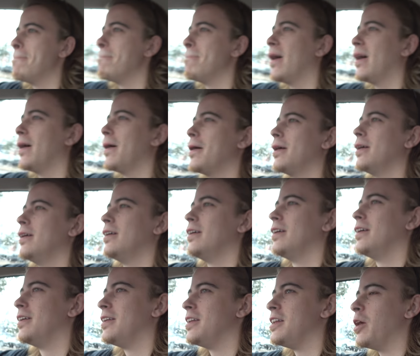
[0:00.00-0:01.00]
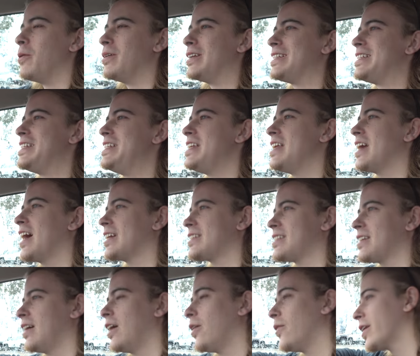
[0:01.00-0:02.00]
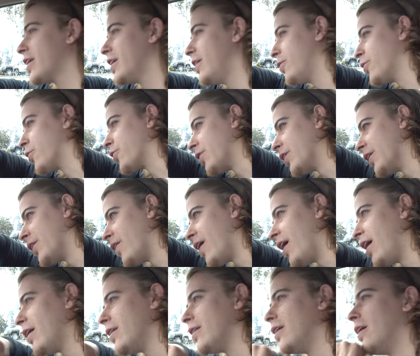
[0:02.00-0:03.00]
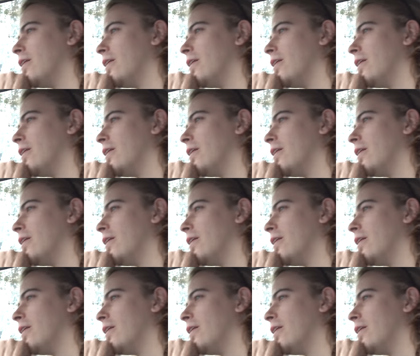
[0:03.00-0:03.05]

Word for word: No, it is not. No, it is not. I reckon it'll clear out.